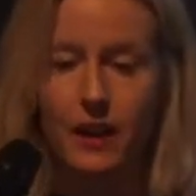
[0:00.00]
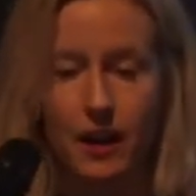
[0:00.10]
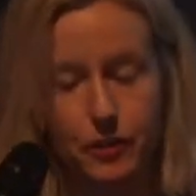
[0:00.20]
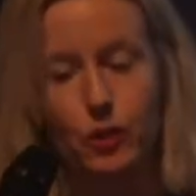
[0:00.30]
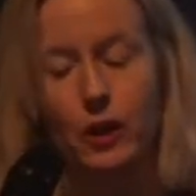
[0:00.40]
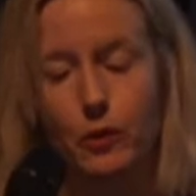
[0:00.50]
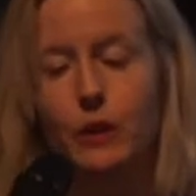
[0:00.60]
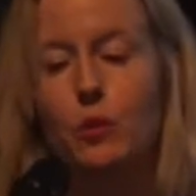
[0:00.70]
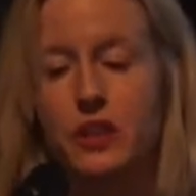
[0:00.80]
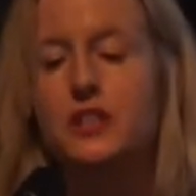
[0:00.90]
I thought I really
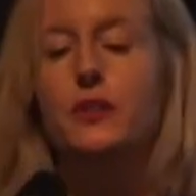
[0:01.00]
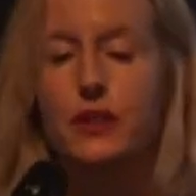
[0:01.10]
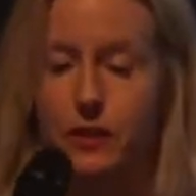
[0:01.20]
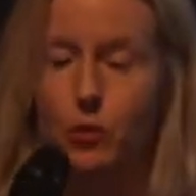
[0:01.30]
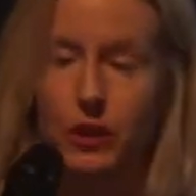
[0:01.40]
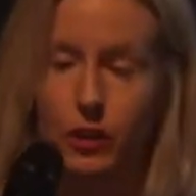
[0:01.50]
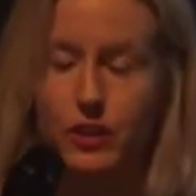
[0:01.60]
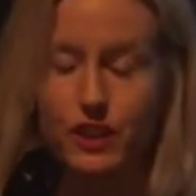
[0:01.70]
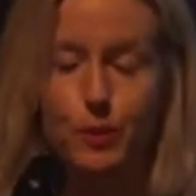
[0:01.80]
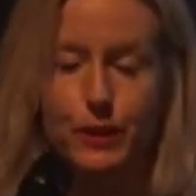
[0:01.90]
want to do this I want to go
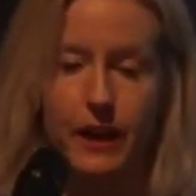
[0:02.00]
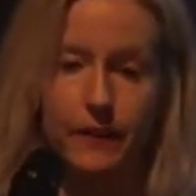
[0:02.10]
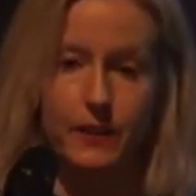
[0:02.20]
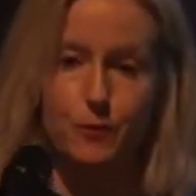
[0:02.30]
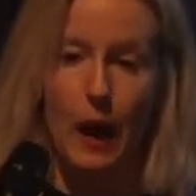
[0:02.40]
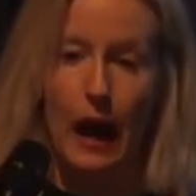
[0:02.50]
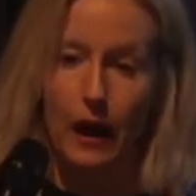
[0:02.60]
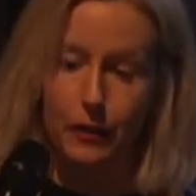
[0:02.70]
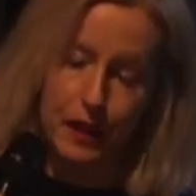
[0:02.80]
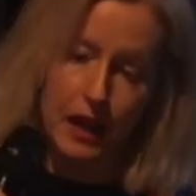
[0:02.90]
deeper down this
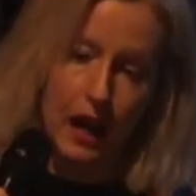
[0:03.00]
path